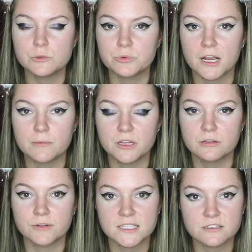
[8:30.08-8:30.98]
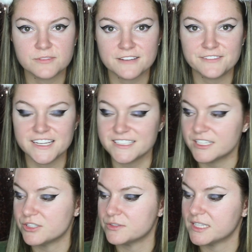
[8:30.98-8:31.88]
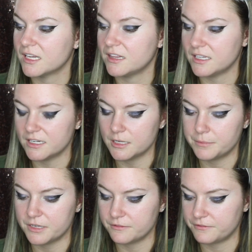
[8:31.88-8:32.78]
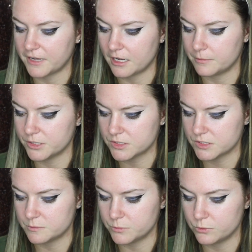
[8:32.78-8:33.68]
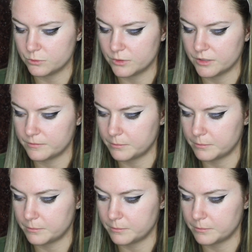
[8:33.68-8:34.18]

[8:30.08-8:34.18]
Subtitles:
to prime the rest of my face using the Nip and Fab Smooth